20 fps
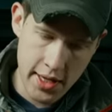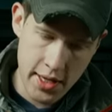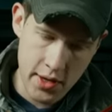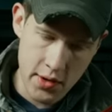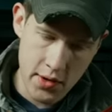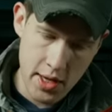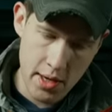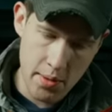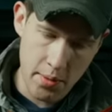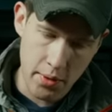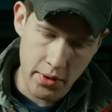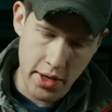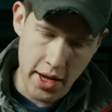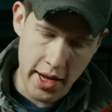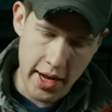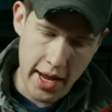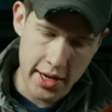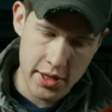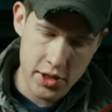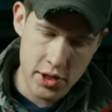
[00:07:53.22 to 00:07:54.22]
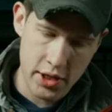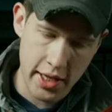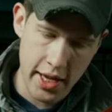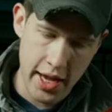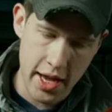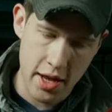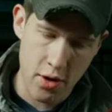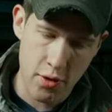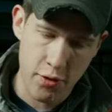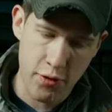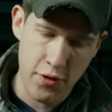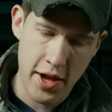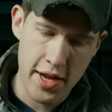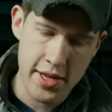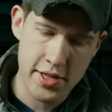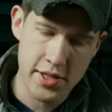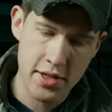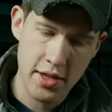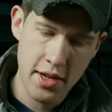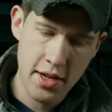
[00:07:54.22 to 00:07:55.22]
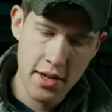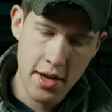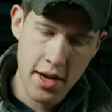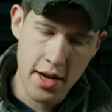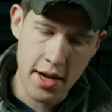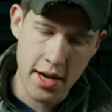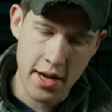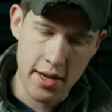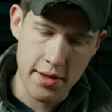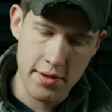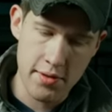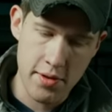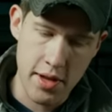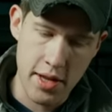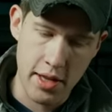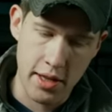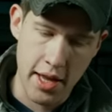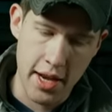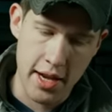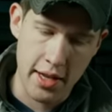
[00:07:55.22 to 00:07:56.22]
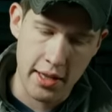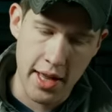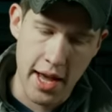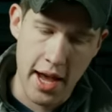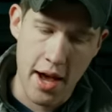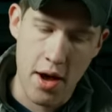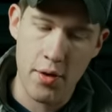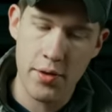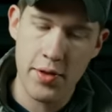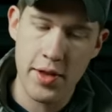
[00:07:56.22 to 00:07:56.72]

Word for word: QD will not actually interface uh, and allow